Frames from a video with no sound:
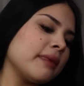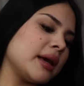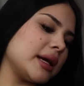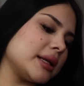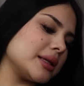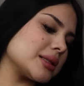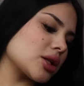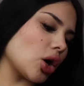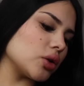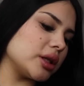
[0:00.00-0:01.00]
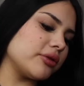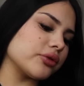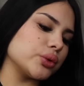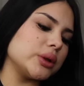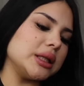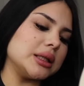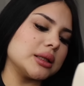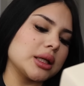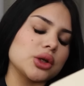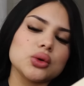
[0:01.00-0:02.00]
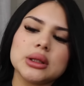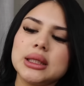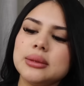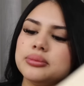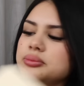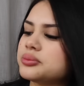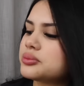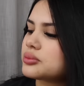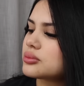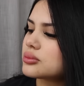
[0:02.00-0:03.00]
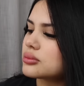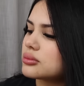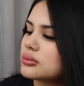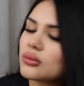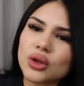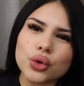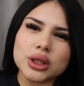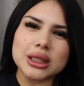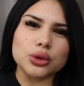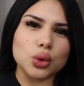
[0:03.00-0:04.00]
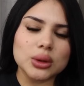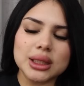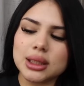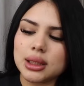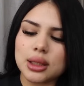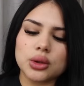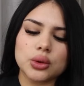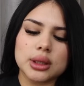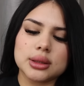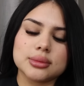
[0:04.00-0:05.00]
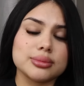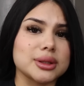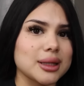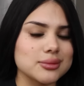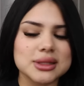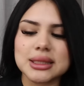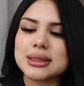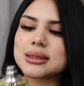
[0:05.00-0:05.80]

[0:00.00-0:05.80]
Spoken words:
it is called the Fruity Neroli. Neroli, I don't know how to pronounce it.